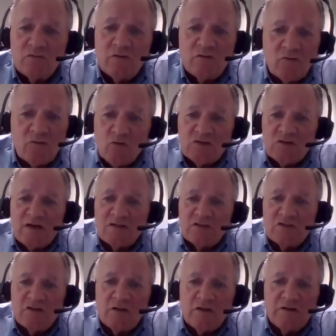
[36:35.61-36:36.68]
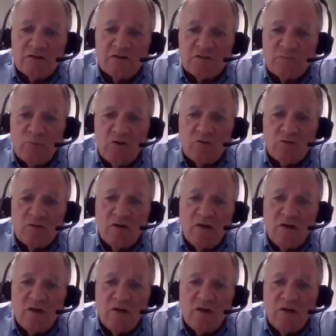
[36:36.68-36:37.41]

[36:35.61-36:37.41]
And of course, that's still in dispute,